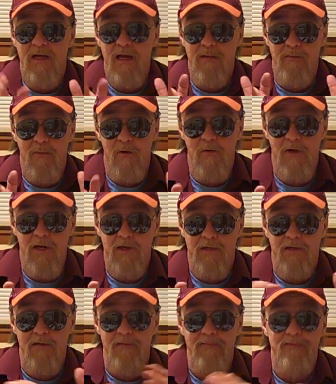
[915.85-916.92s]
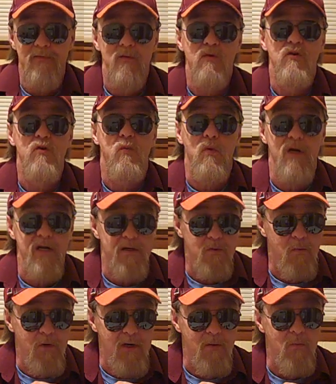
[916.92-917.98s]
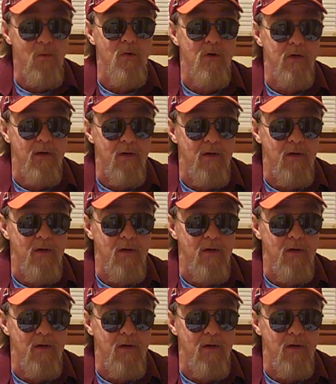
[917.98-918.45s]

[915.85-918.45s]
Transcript: and productive 2021.